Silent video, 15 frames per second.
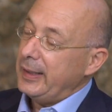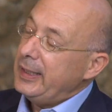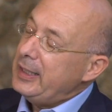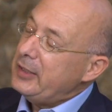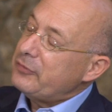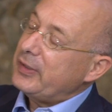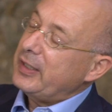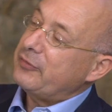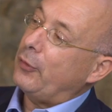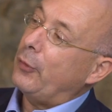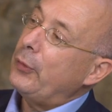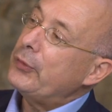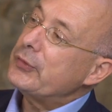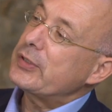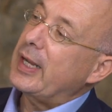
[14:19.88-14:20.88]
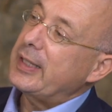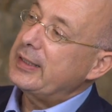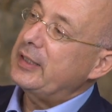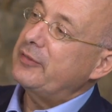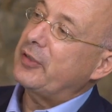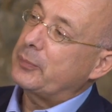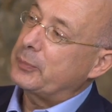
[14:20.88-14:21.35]
even if all
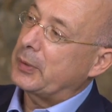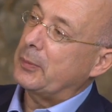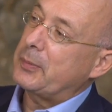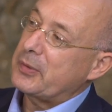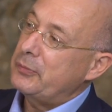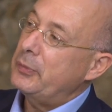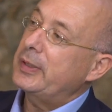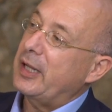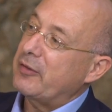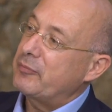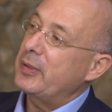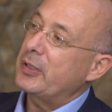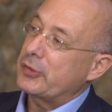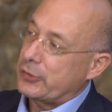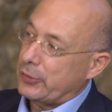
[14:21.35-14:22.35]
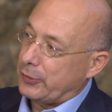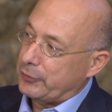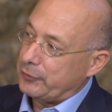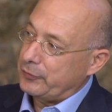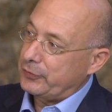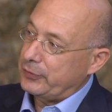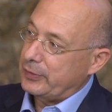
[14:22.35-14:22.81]
scientific problems would have been
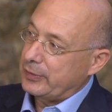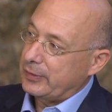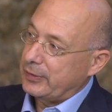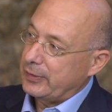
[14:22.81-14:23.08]
solved,